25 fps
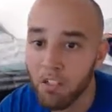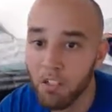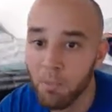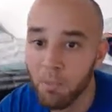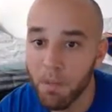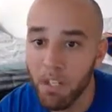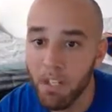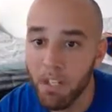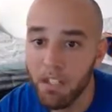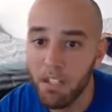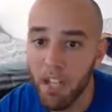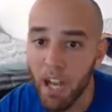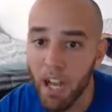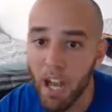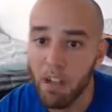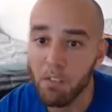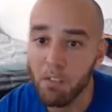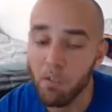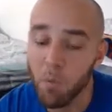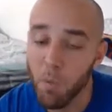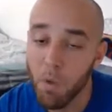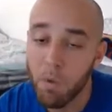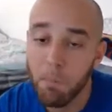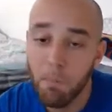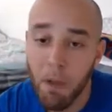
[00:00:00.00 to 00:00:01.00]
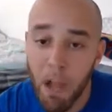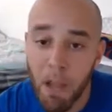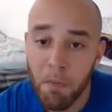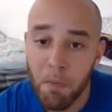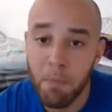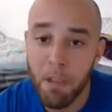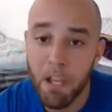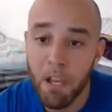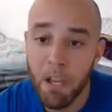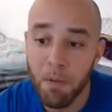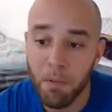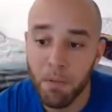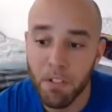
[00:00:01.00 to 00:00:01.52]
too many times, we might
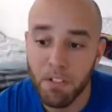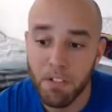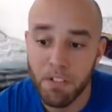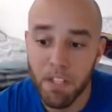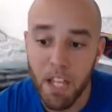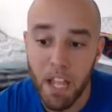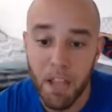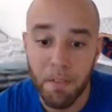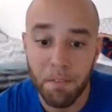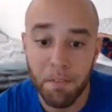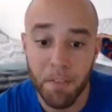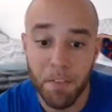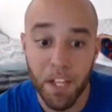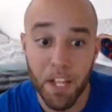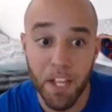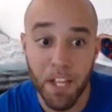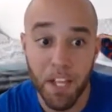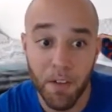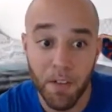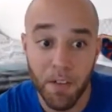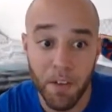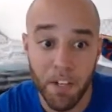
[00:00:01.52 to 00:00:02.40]
be able to save Theo